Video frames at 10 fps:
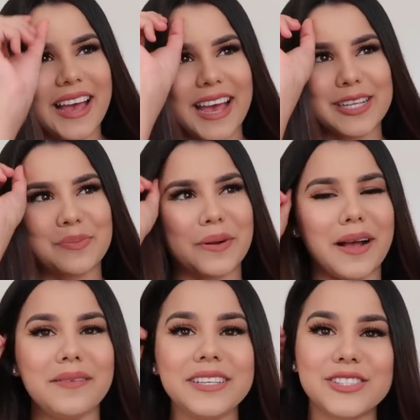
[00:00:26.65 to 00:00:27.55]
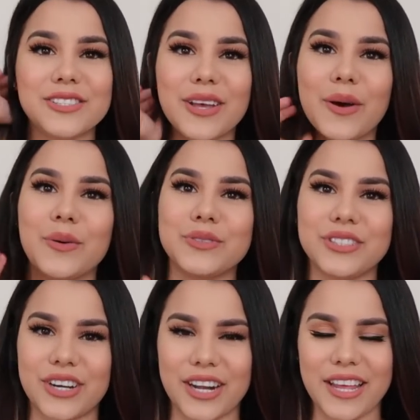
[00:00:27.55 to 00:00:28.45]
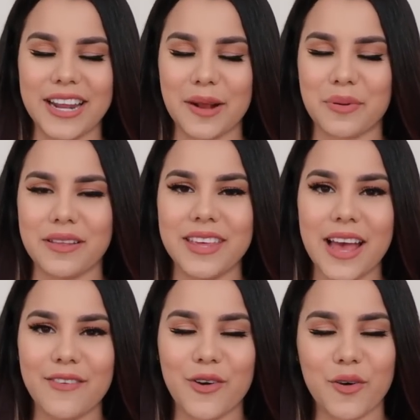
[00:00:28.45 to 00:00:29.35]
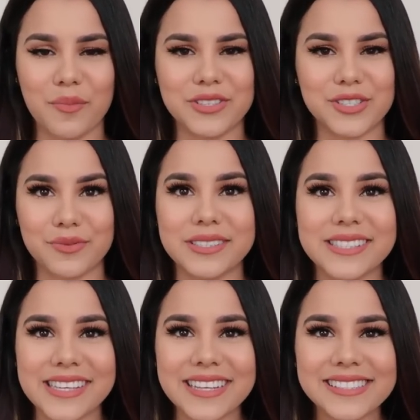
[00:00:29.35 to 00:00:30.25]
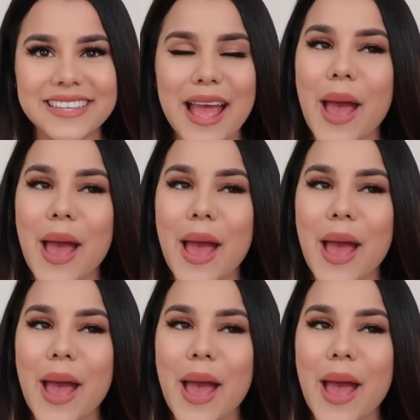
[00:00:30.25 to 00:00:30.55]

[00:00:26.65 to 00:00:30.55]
It's probably so dirty and I probably have a whole bunch of receipts,